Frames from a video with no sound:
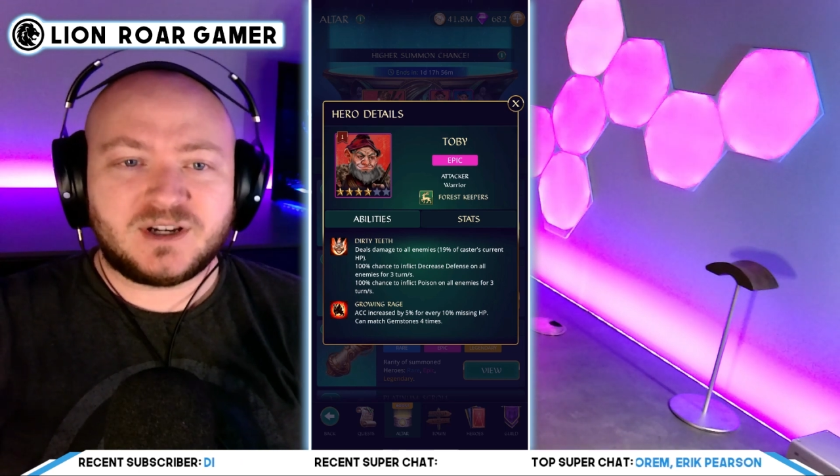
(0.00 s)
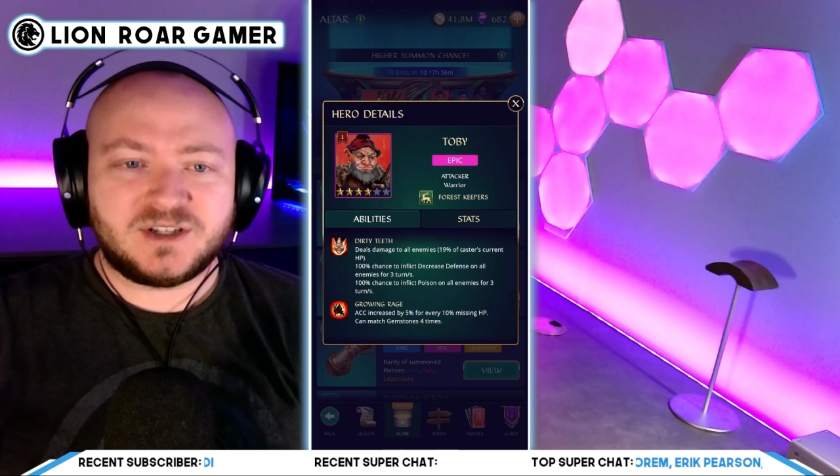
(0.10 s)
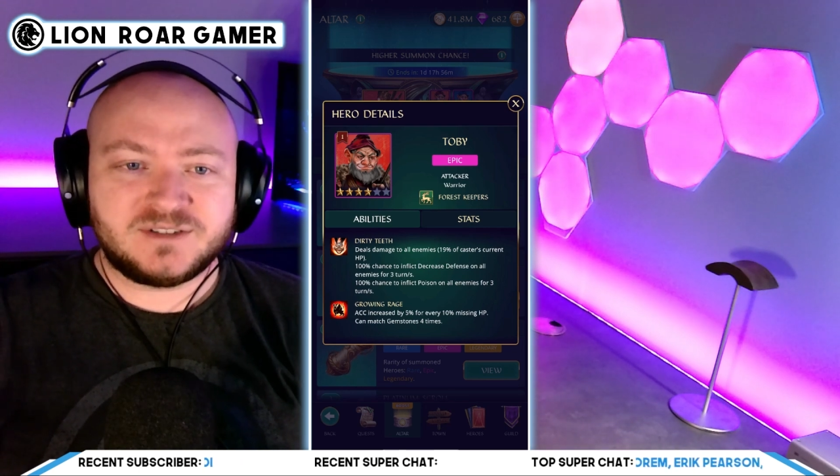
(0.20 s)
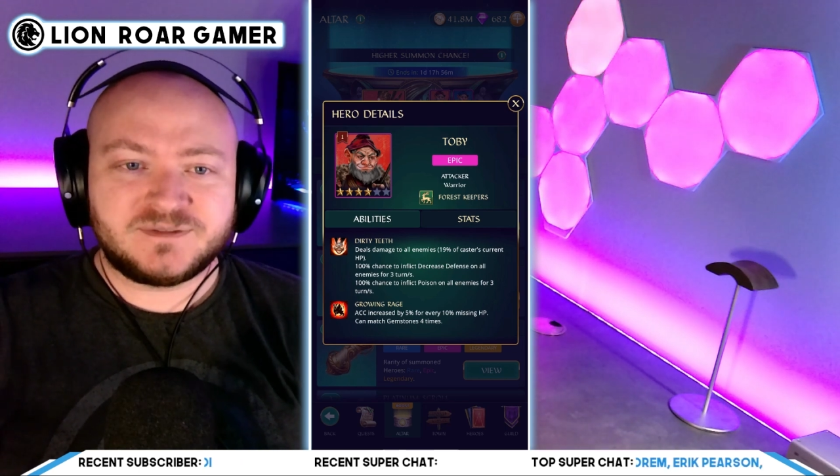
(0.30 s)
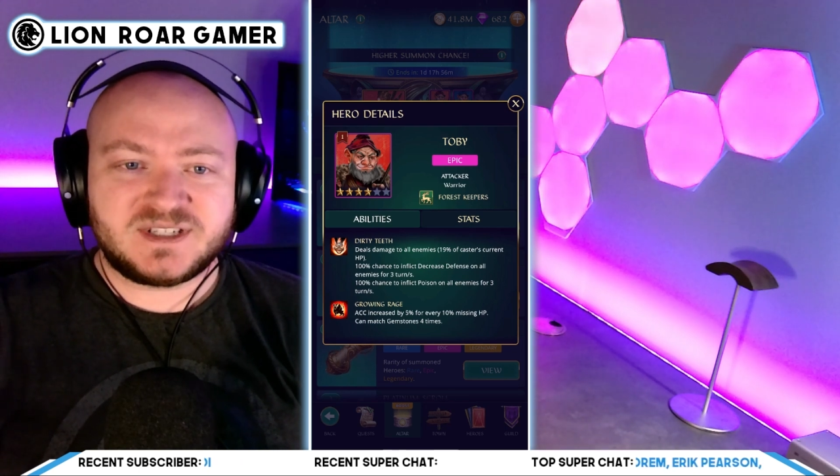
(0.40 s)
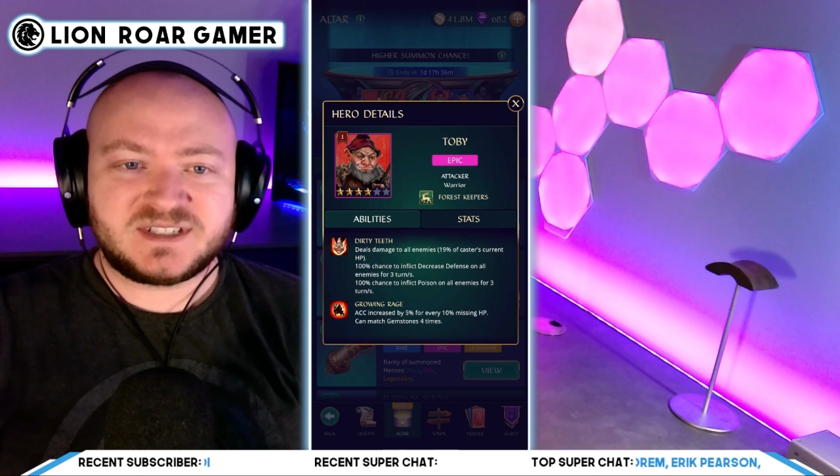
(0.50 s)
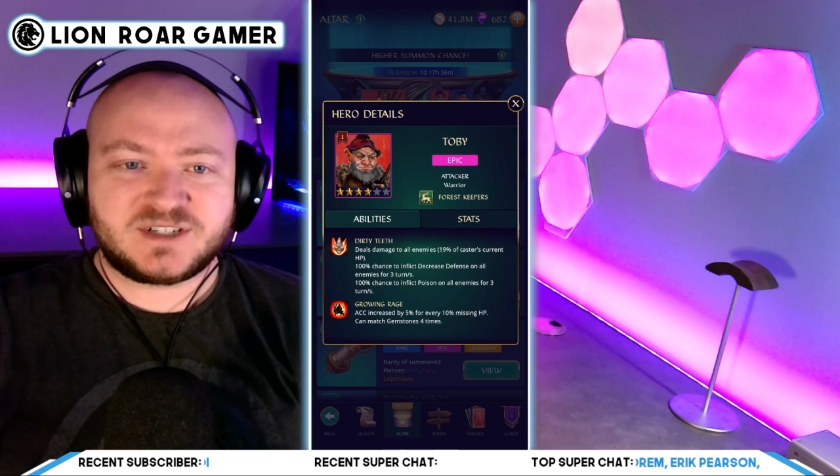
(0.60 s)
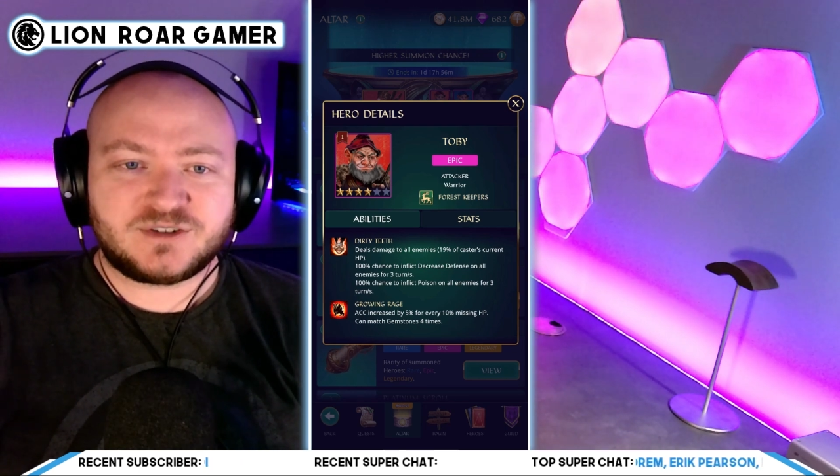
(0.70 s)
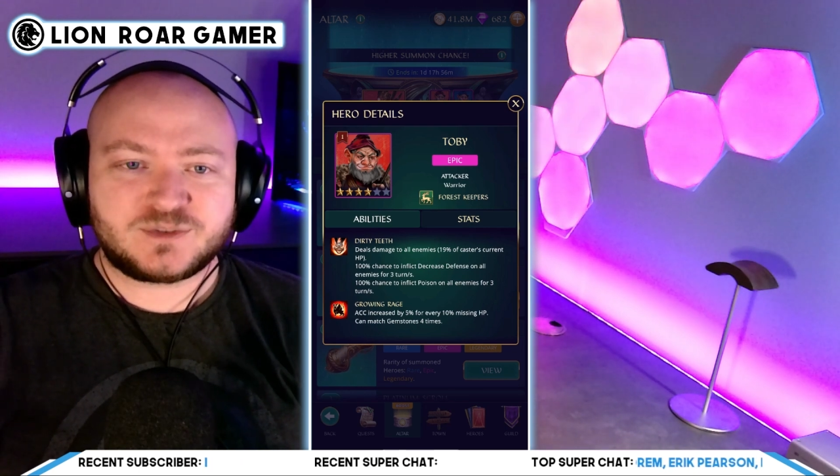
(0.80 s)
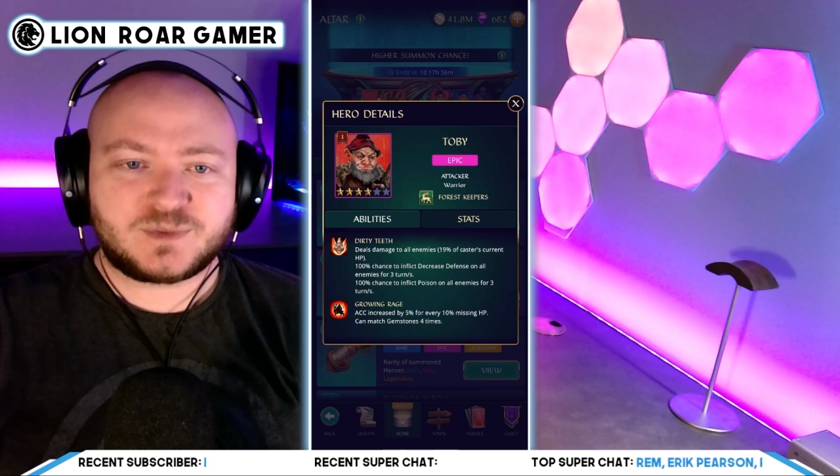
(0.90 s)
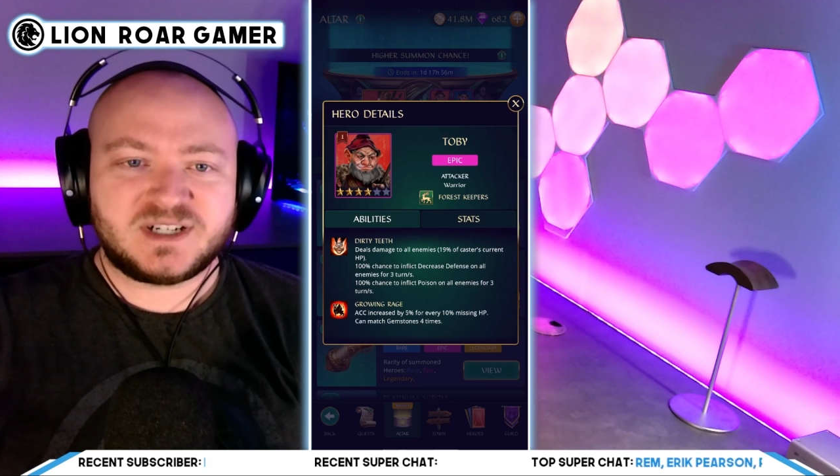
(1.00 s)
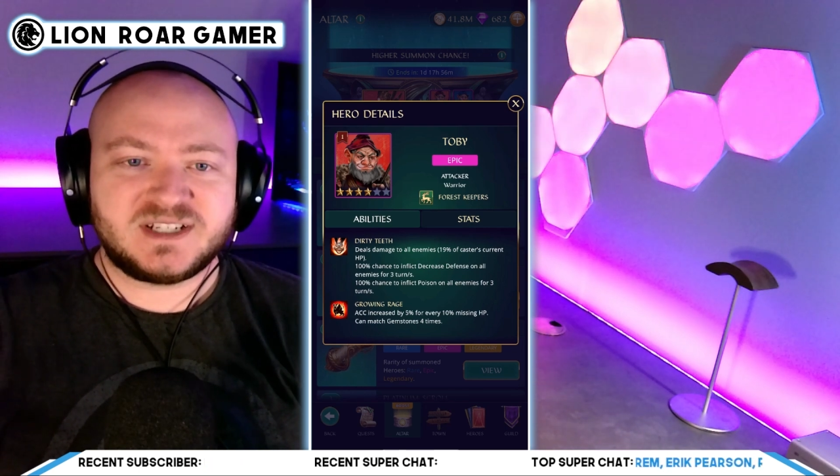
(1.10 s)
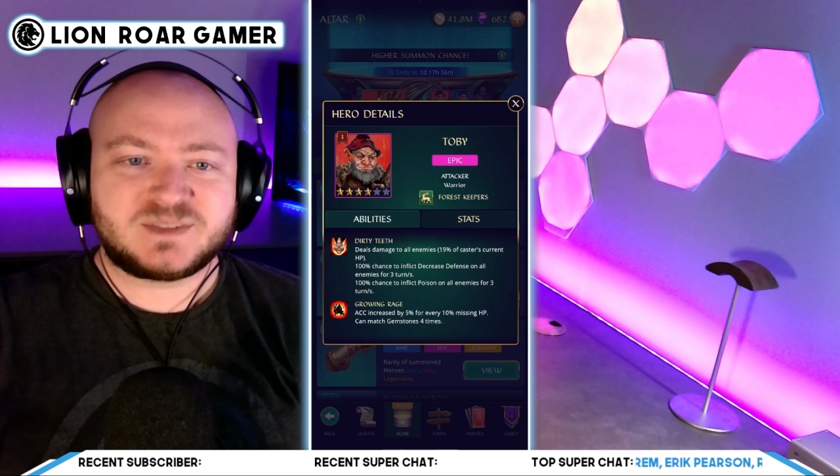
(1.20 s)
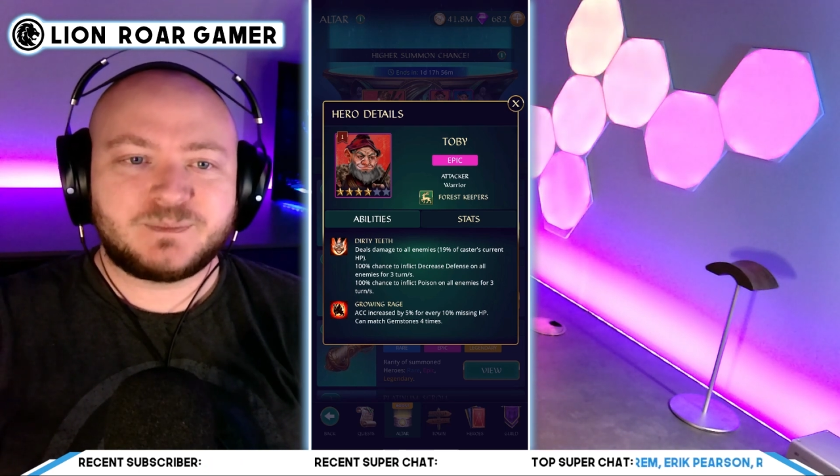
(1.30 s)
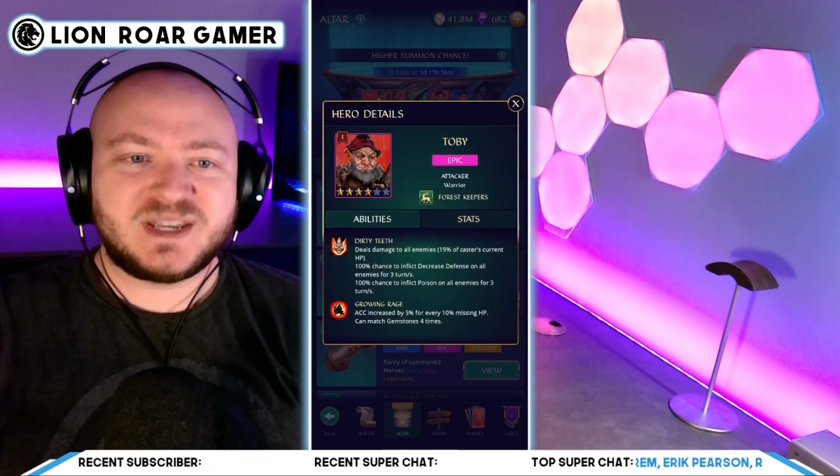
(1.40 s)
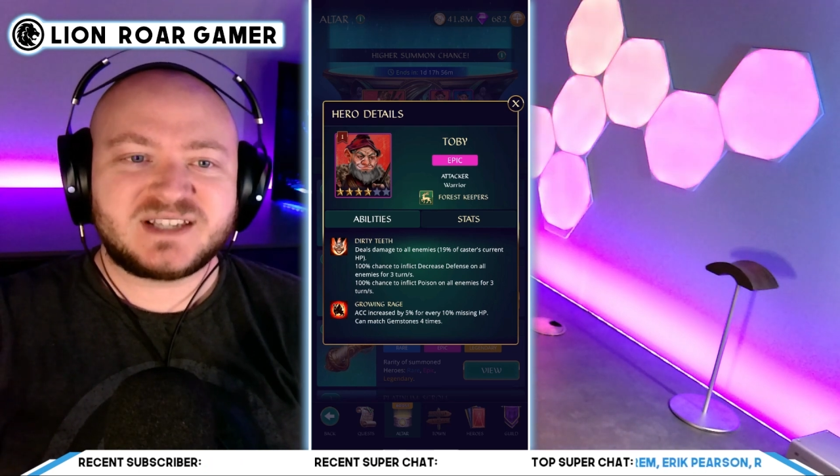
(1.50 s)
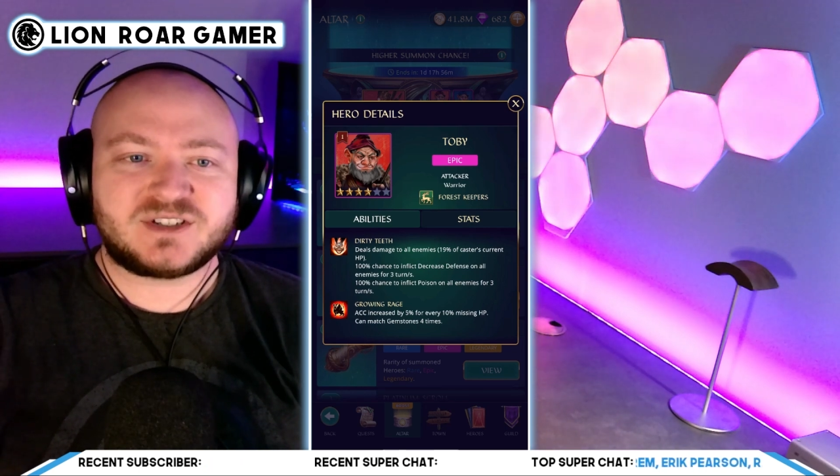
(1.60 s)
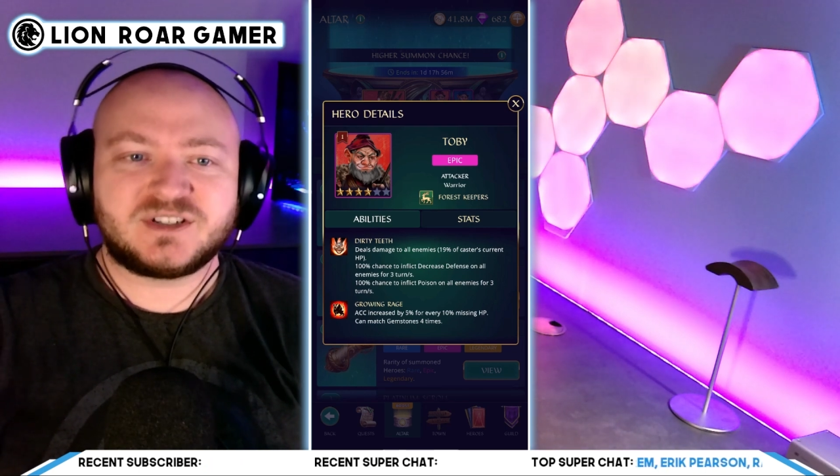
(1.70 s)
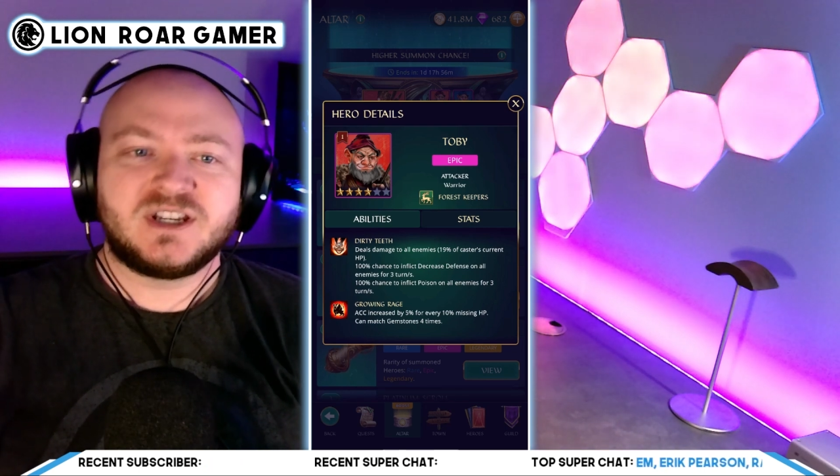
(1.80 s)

all of these heroes where it's based on